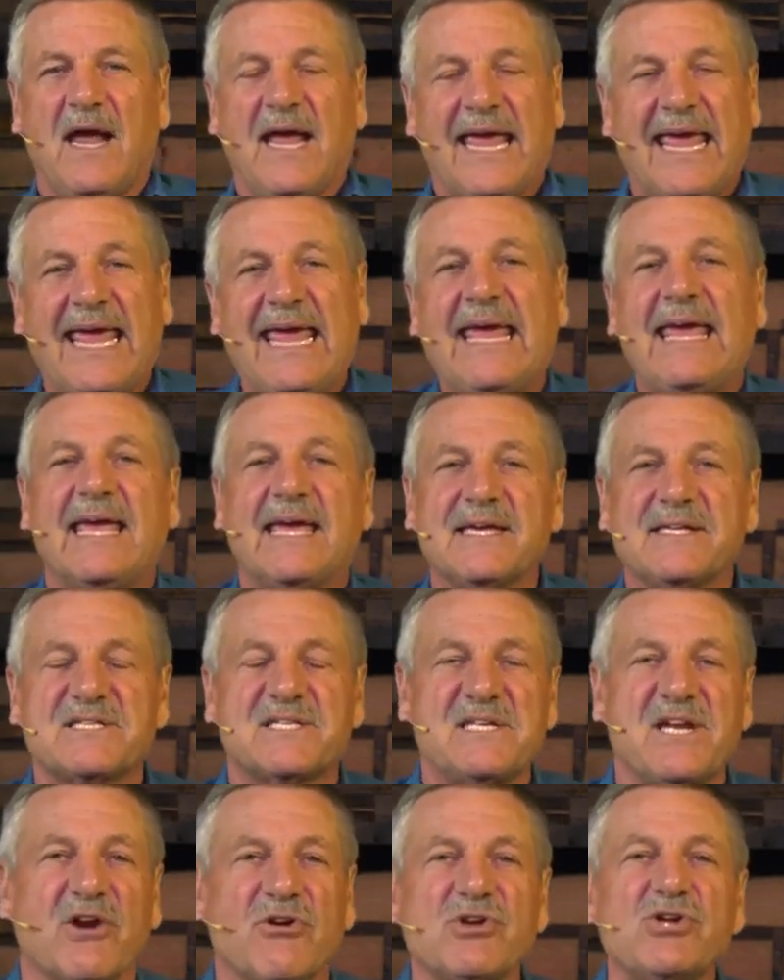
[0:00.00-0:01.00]
He
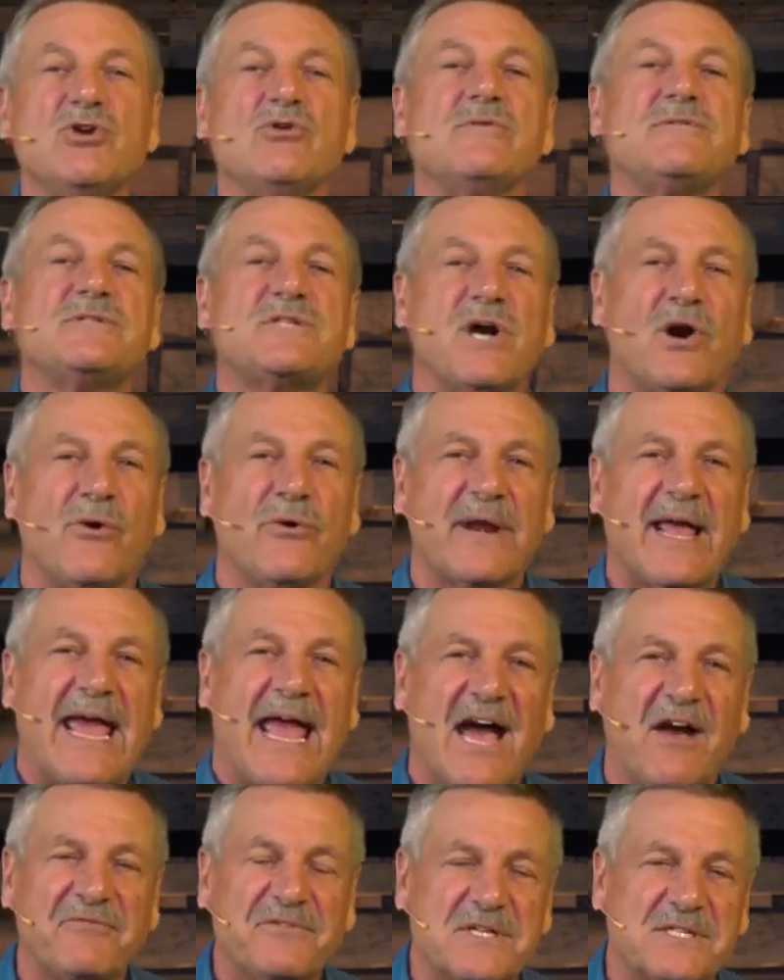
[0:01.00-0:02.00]
is near. You don't
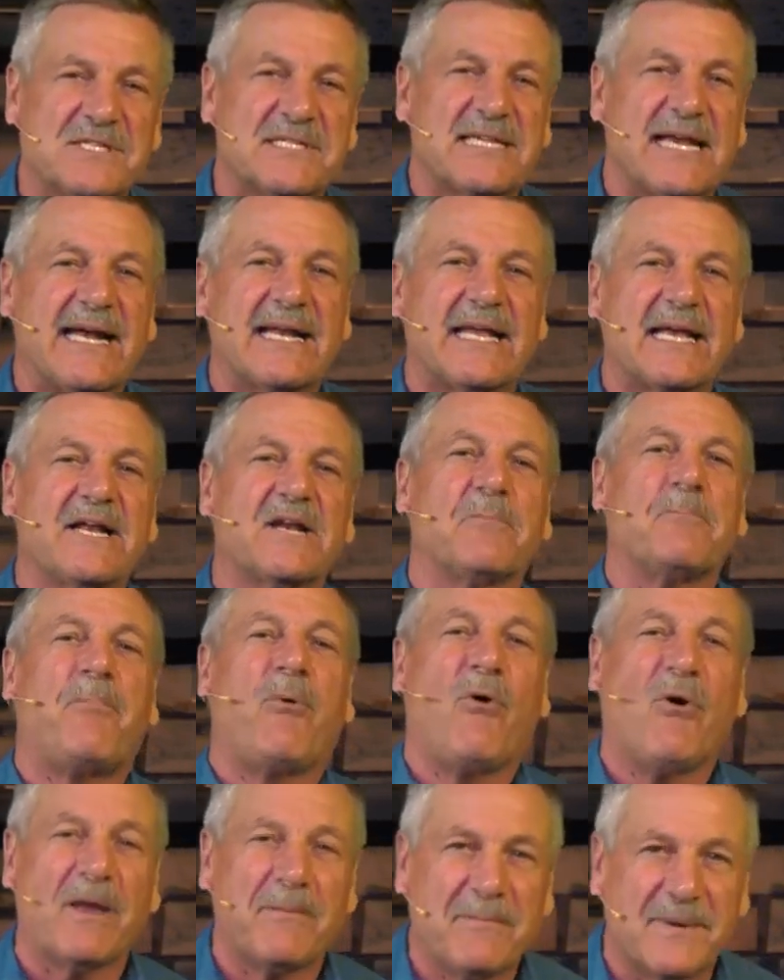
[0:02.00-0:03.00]
have to set an
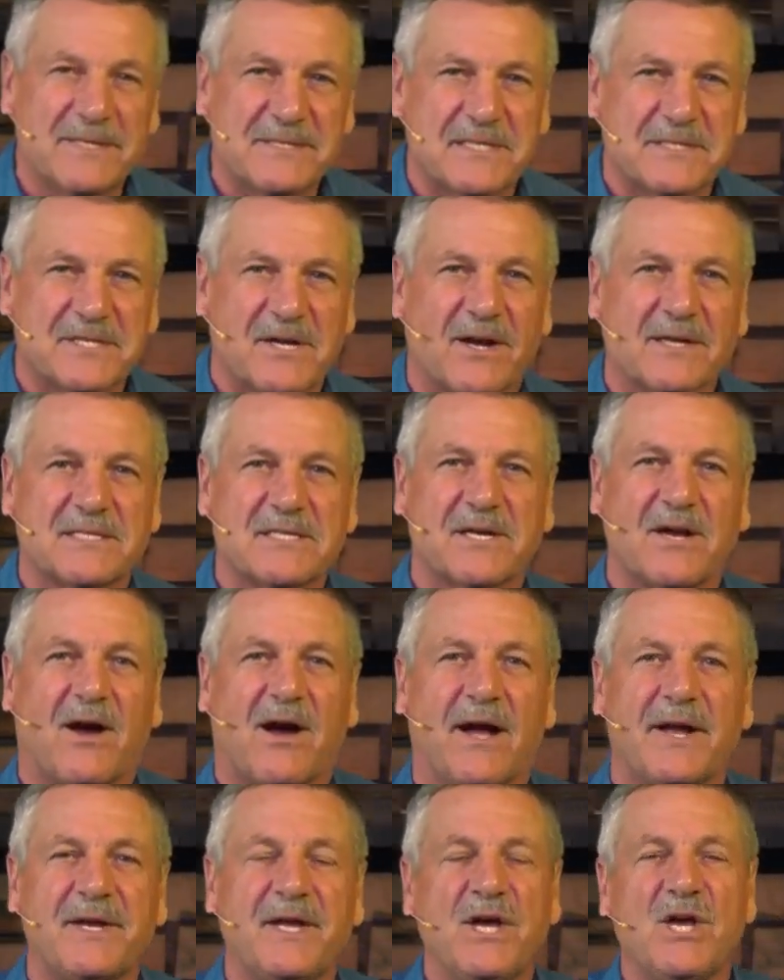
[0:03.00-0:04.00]
appointment to talk to
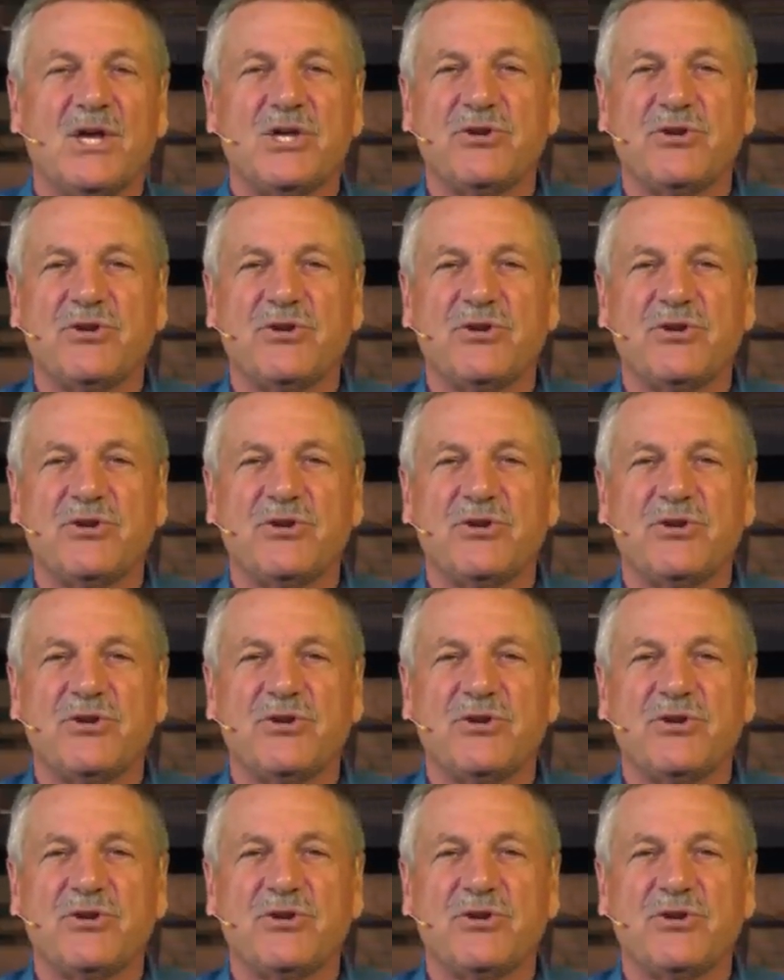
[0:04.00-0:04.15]
God.